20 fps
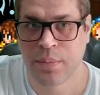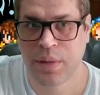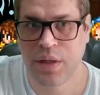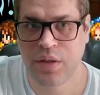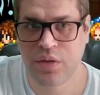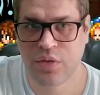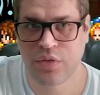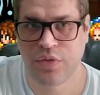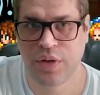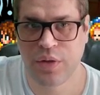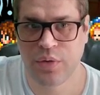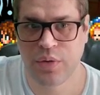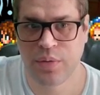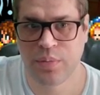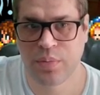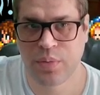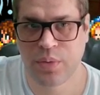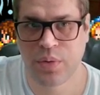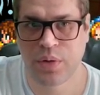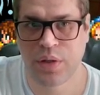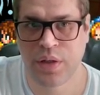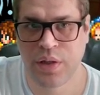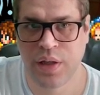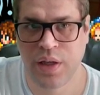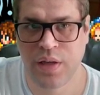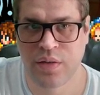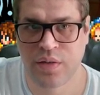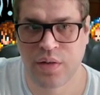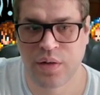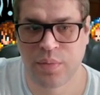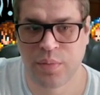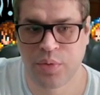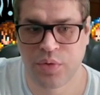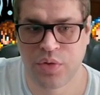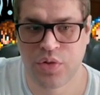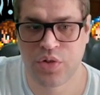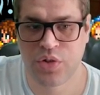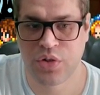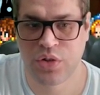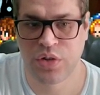place Fire Emperor in the STR
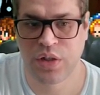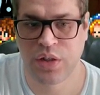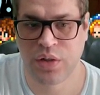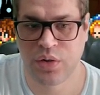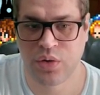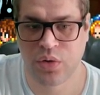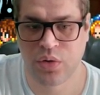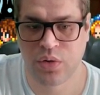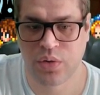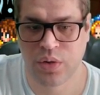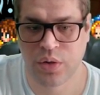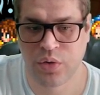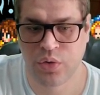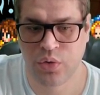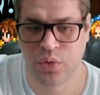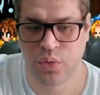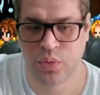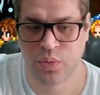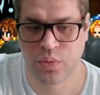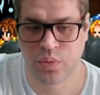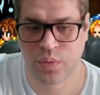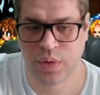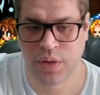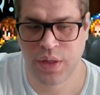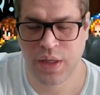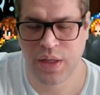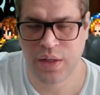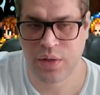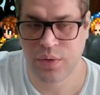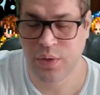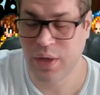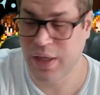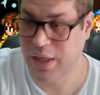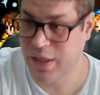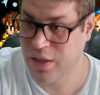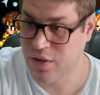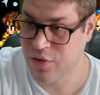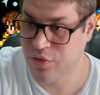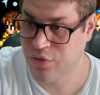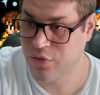position, and Dorra too. With that, you
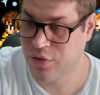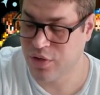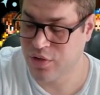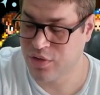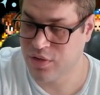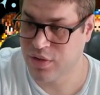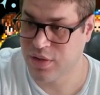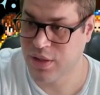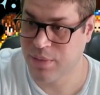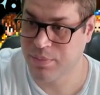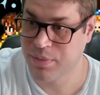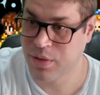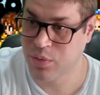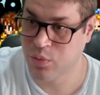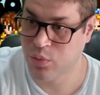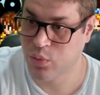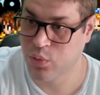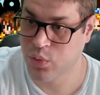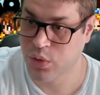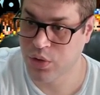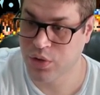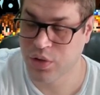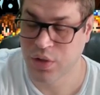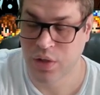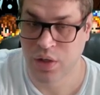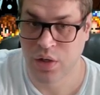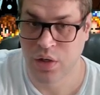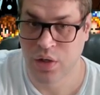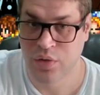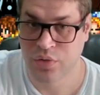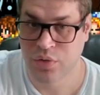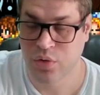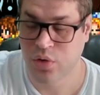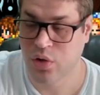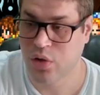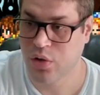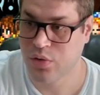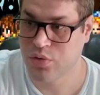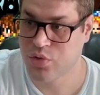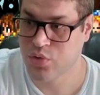have a setup that will work for
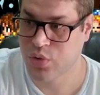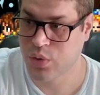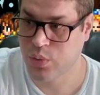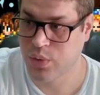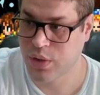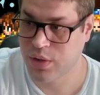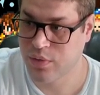all three